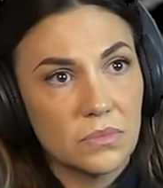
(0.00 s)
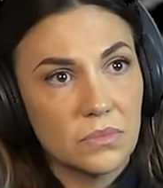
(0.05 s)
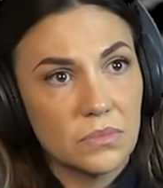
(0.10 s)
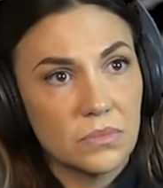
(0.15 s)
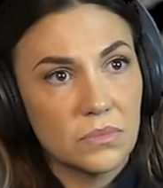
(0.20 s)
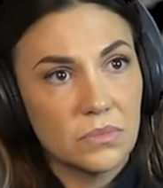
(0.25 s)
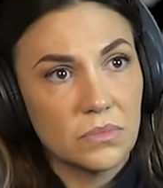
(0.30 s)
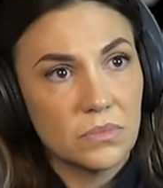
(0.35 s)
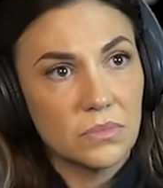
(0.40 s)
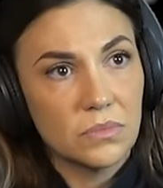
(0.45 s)

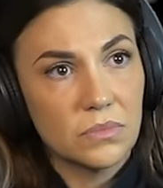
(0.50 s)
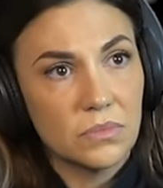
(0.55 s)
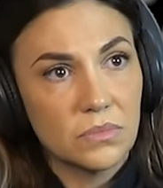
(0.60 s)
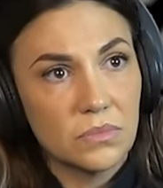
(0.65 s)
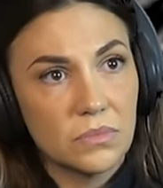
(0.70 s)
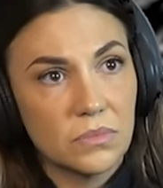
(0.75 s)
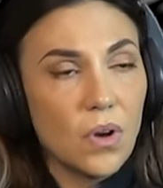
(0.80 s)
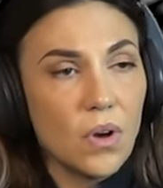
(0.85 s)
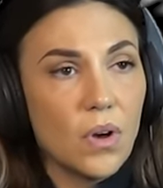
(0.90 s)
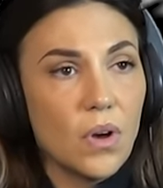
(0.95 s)

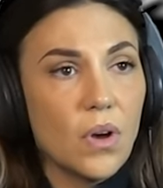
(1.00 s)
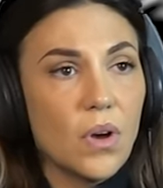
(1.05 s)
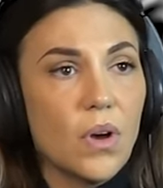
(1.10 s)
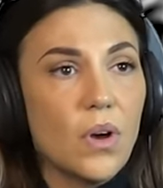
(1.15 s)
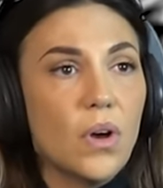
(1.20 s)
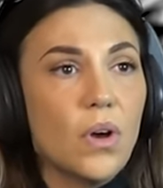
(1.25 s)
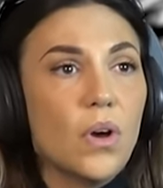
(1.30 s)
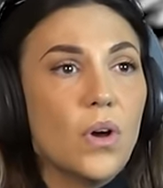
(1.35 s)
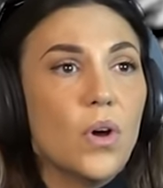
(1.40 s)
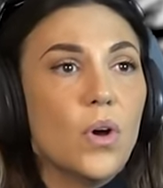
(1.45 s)

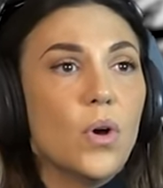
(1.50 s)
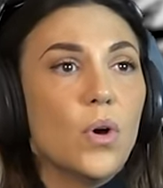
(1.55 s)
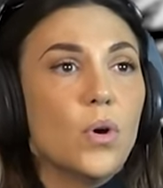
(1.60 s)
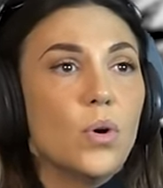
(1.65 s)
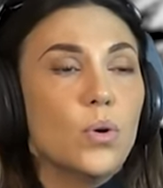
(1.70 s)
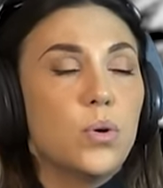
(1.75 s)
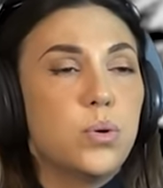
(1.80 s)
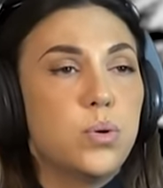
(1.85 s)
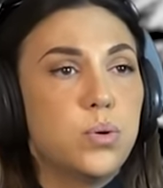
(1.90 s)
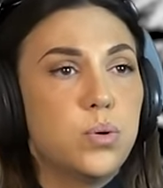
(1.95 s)

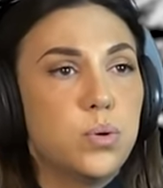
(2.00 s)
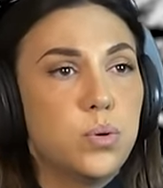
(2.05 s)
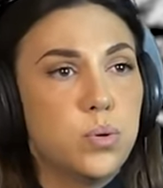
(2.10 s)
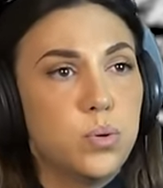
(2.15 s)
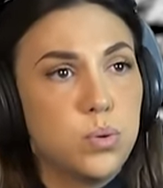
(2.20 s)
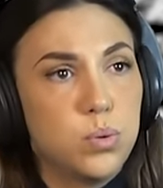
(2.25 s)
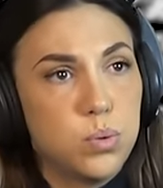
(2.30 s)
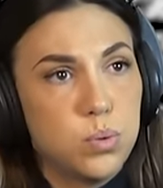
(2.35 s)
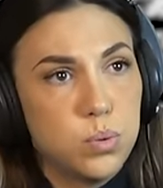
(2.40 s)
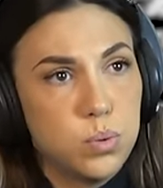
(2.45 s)

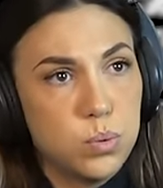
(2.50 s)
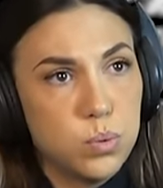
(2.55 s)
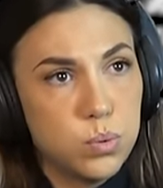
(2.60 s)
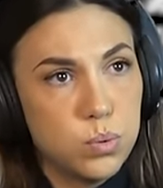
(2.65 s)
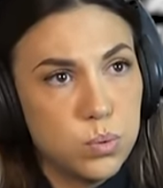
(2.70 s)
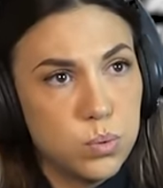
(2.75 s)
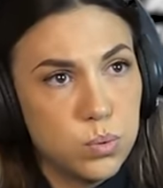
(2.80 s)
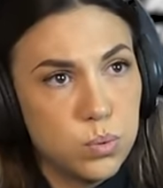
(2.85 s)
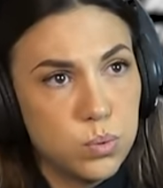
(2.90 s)
(not speaking)